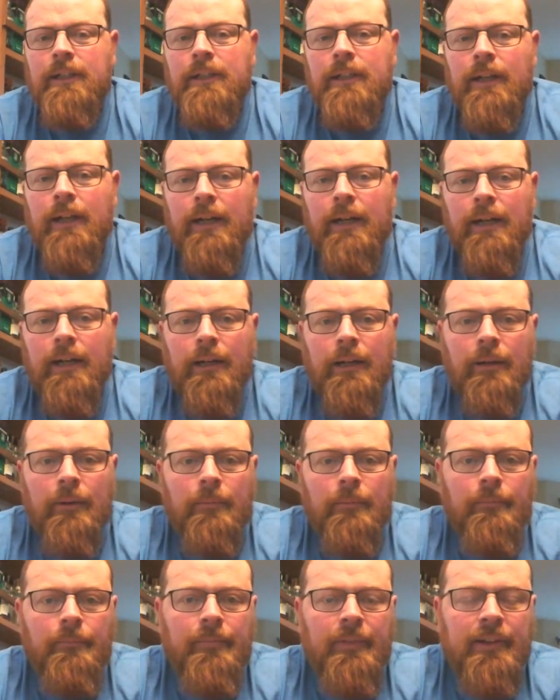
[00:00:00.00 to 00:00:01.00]

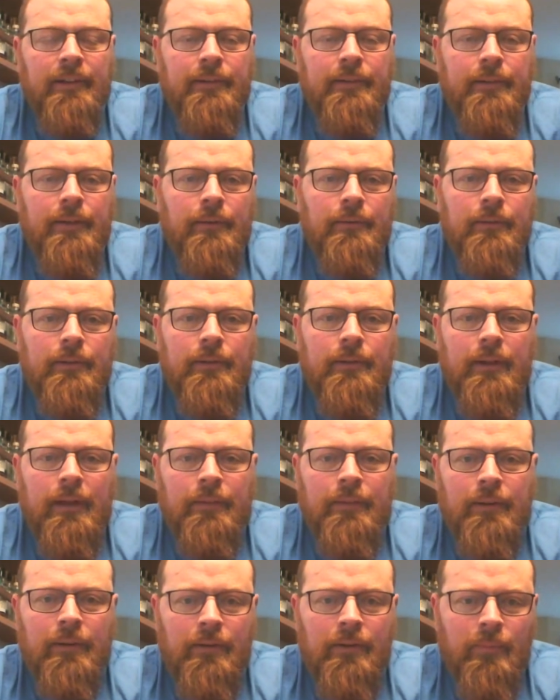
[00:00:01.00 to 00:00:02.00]
It sounds
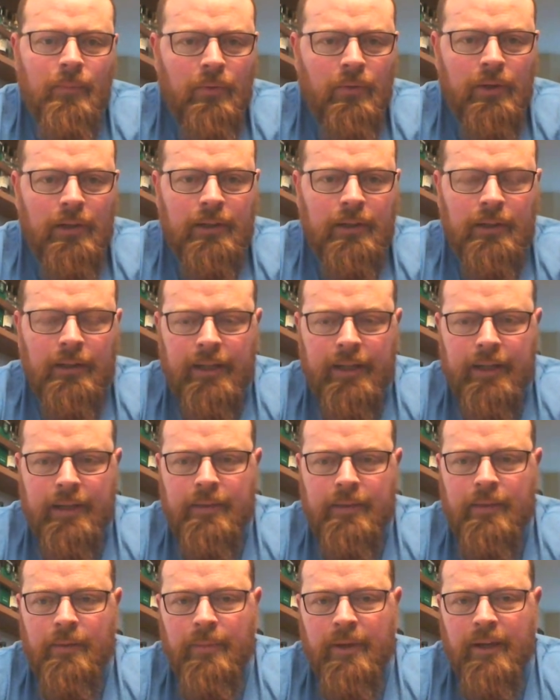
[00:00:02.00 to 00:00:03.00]
at this point
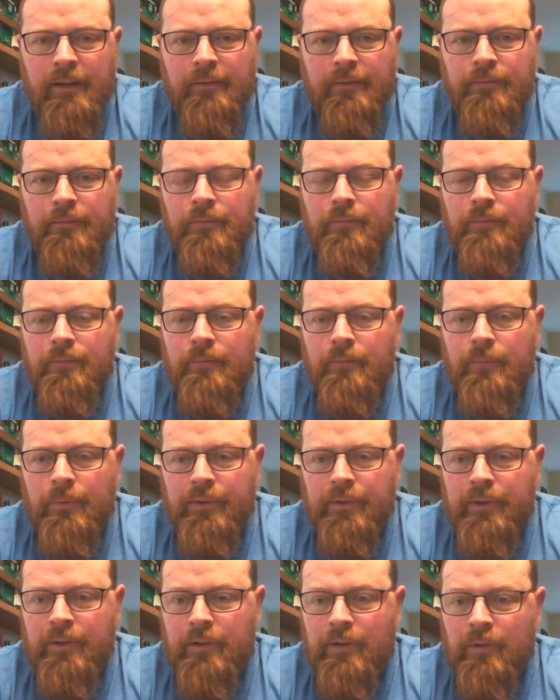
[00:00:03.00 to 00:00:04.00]
like the Banff
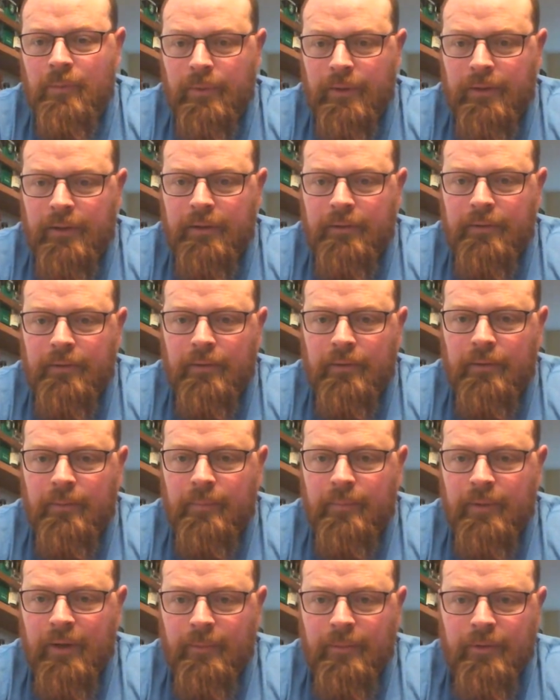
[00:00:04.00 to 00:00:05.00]
Whiskey Experience in
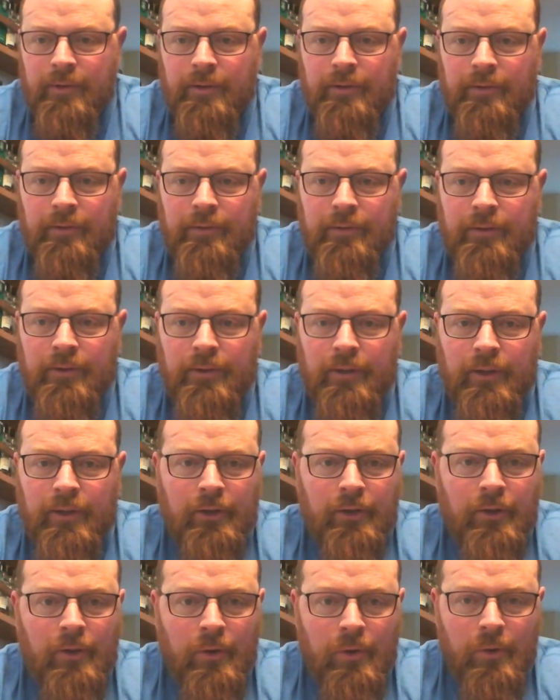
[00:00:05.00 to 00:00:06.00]
September is still a
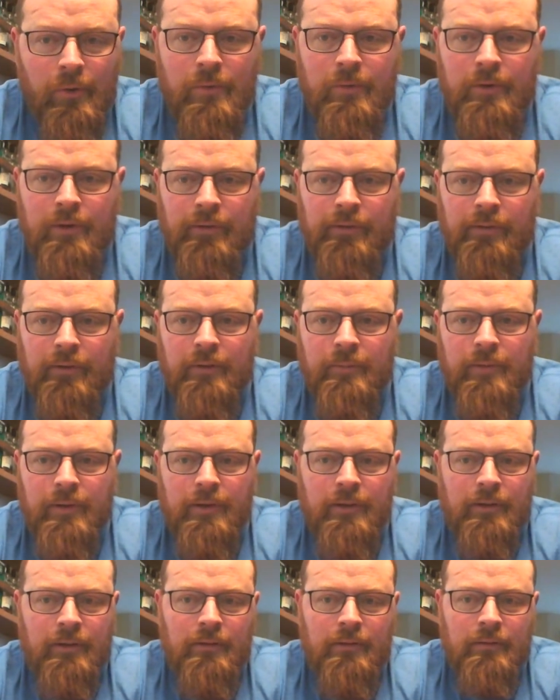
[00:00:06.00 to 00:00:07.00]
go. It's going to
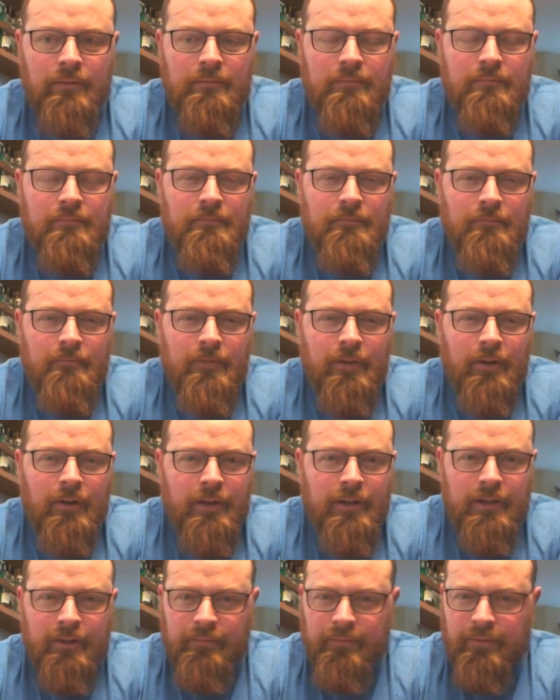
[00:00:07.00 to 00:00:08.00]
be
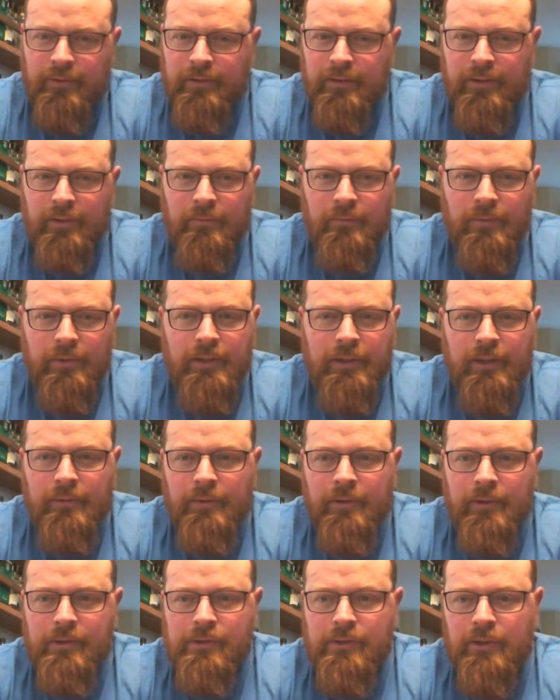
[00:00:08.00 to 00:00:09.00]
very different than what they
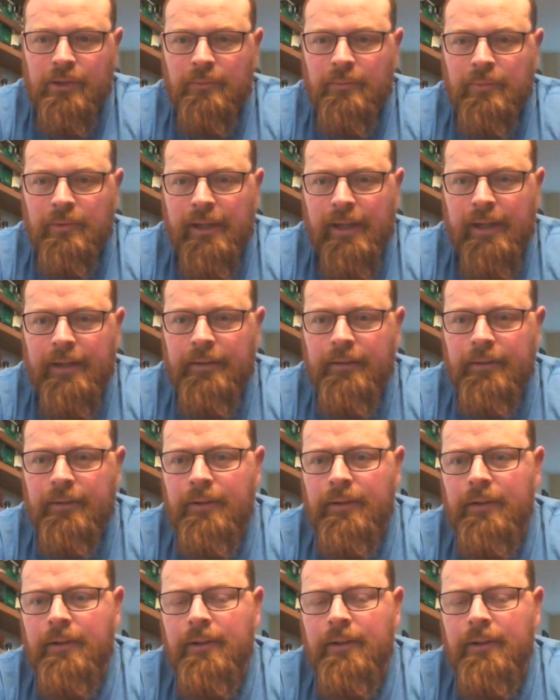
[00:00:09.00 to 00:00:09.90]
originally planned.